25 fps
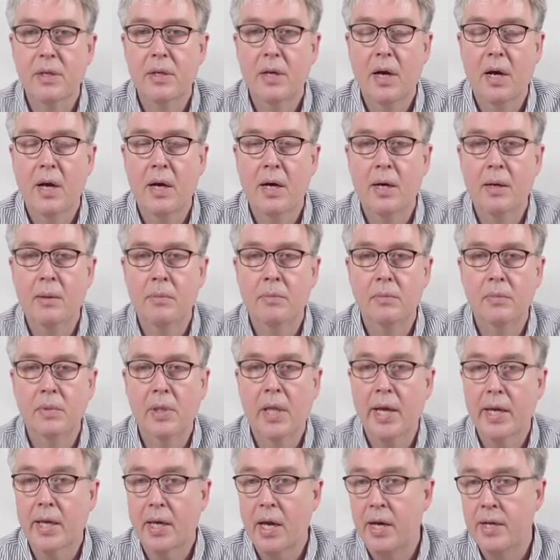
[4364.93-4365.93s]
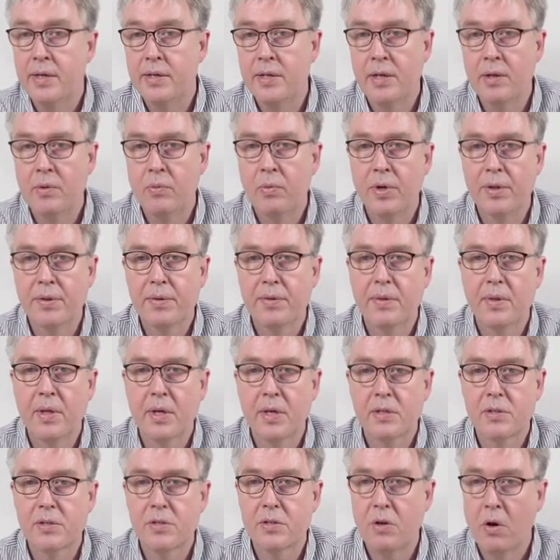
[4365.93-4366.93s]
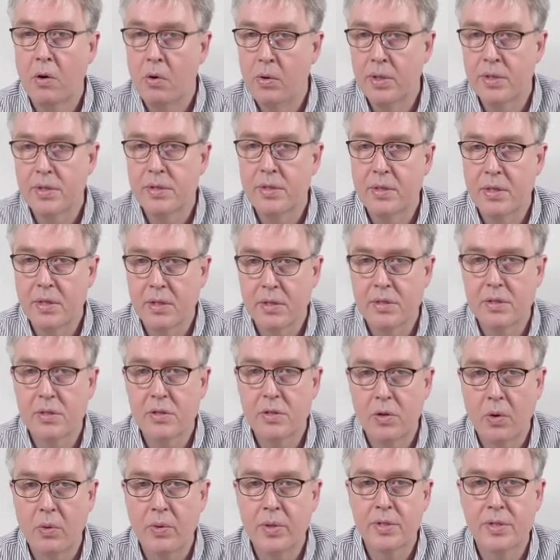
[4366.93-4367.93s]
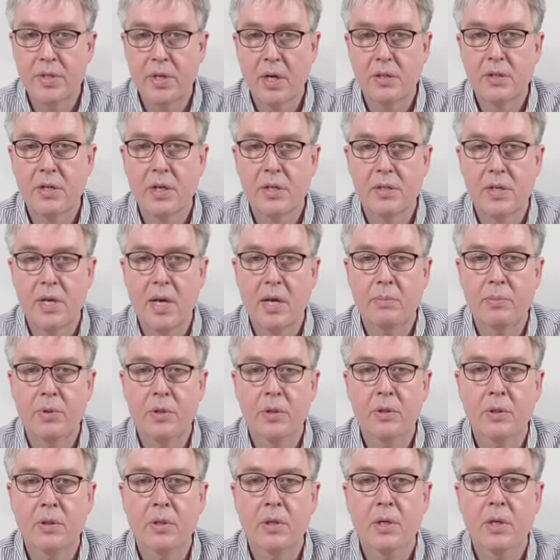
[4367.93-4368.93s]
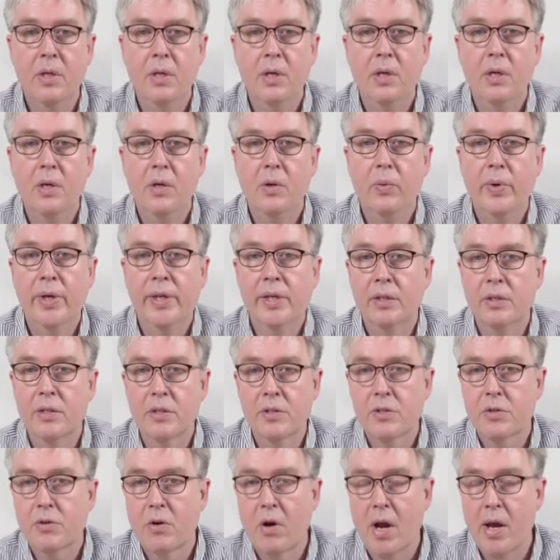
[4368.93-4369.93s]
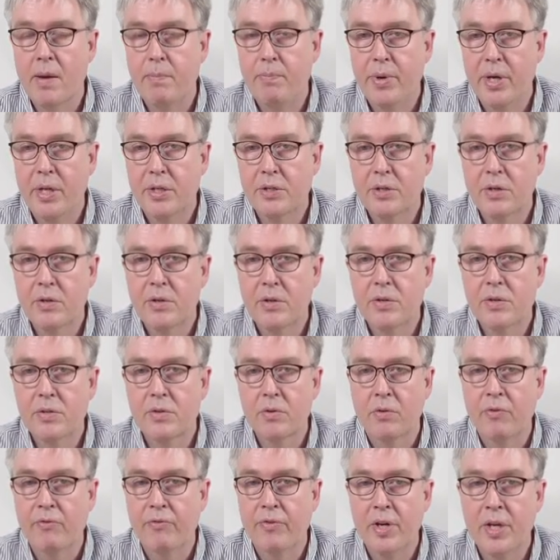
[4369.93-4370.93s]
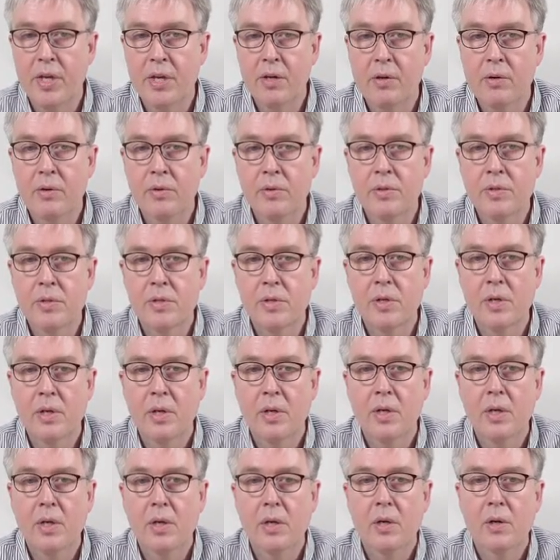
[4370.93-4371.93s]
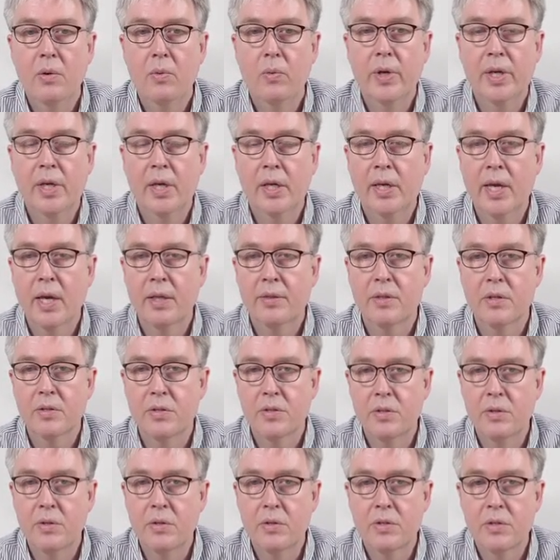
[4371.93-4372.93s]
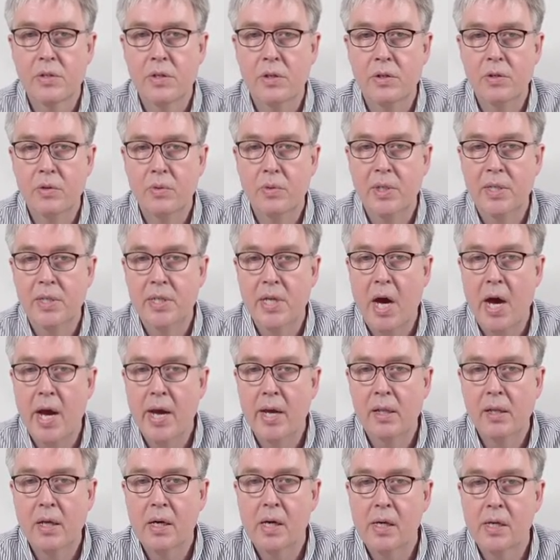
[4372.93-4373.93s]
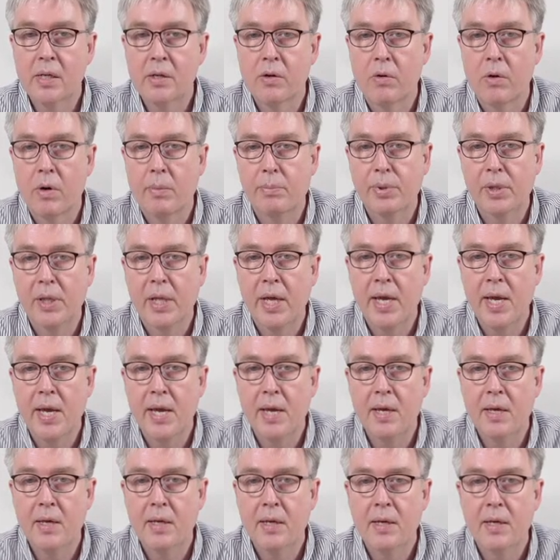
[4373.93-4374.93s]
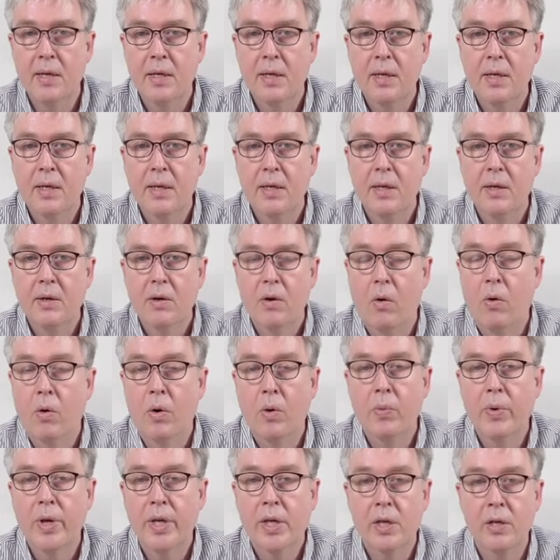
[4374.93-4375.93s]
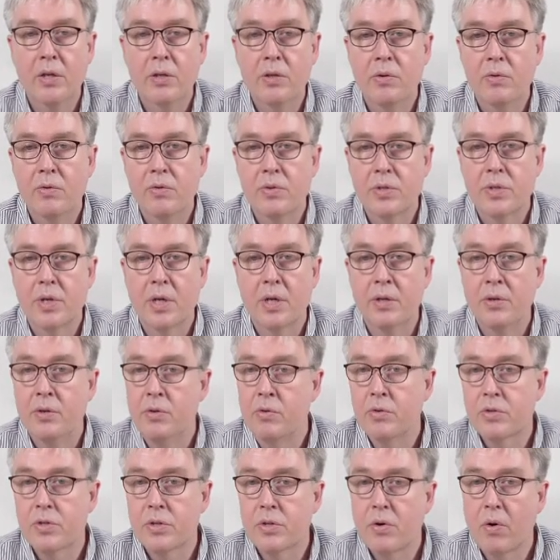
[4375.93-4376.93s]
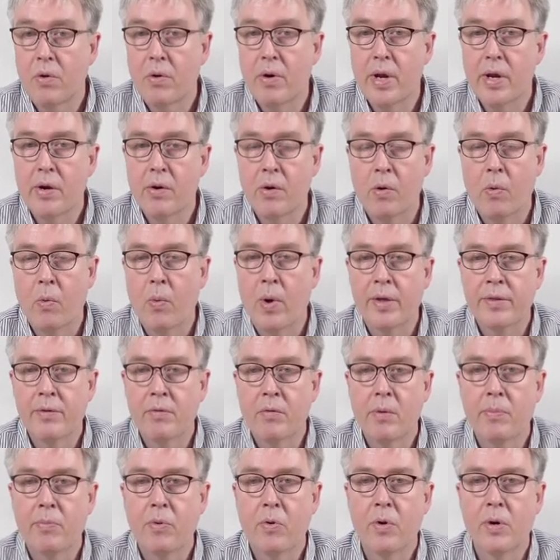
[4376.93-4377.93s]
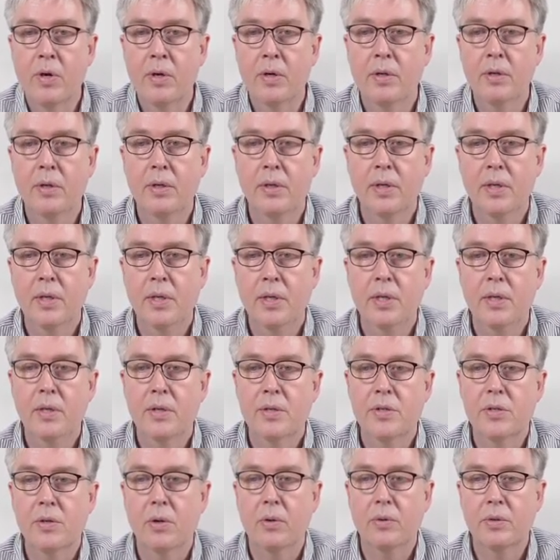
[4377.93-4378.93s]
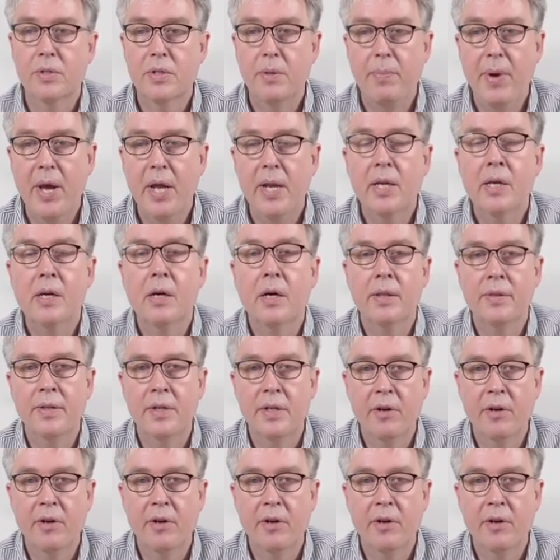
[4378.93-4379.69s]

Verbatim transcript: um, like I did with uh, so and the so and such example. We could describe pictures or videos. We could get the students to do a dialogue or a play. Or we could use a news story or a weather report. So depending on the